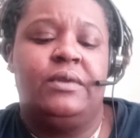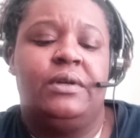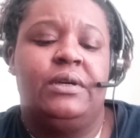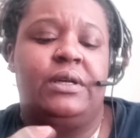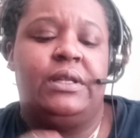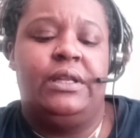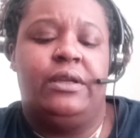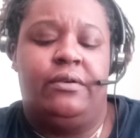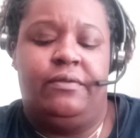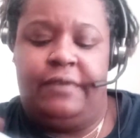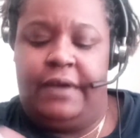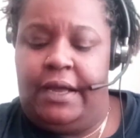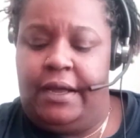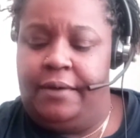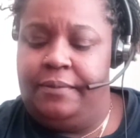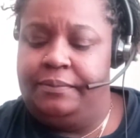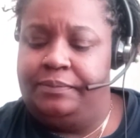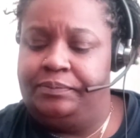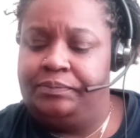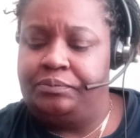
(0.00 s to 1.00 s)
clarified.
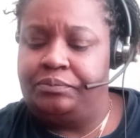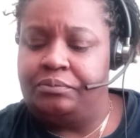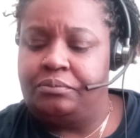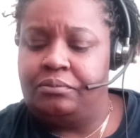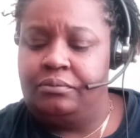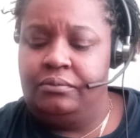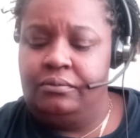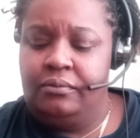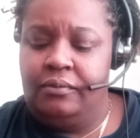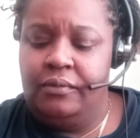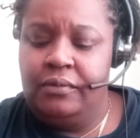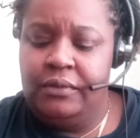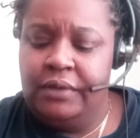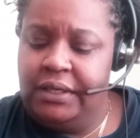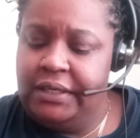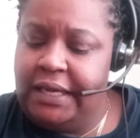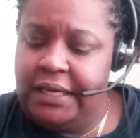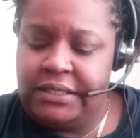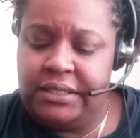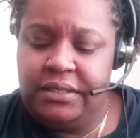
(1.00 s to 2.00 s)

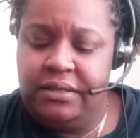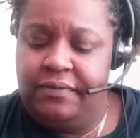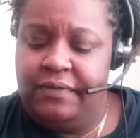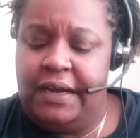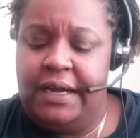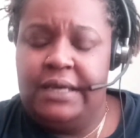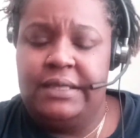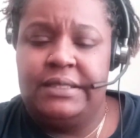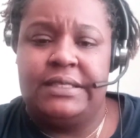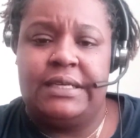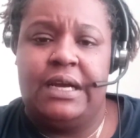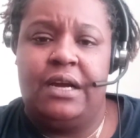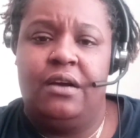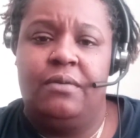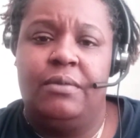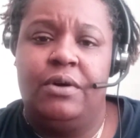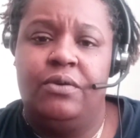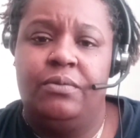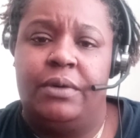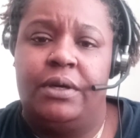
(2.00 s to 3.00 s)
That's the divine tower
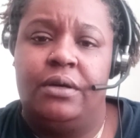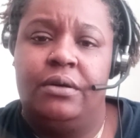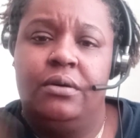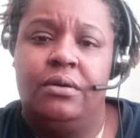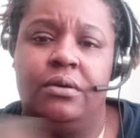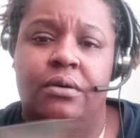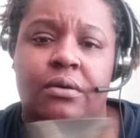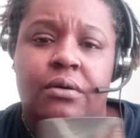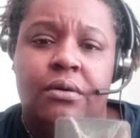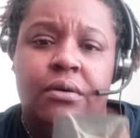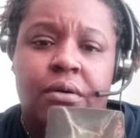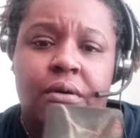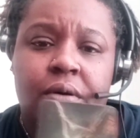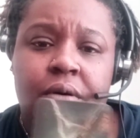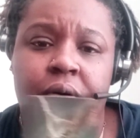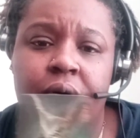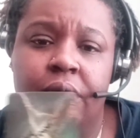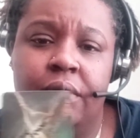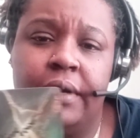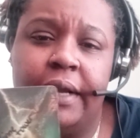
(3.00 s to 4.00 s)
moment.
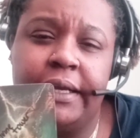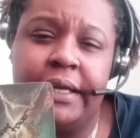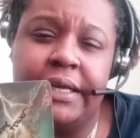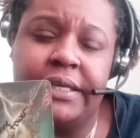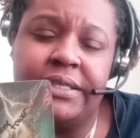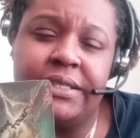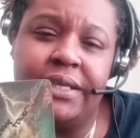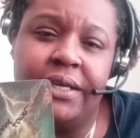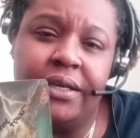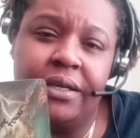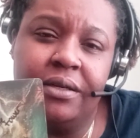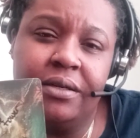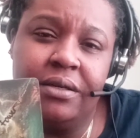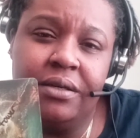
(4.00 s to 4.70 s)
Like I said,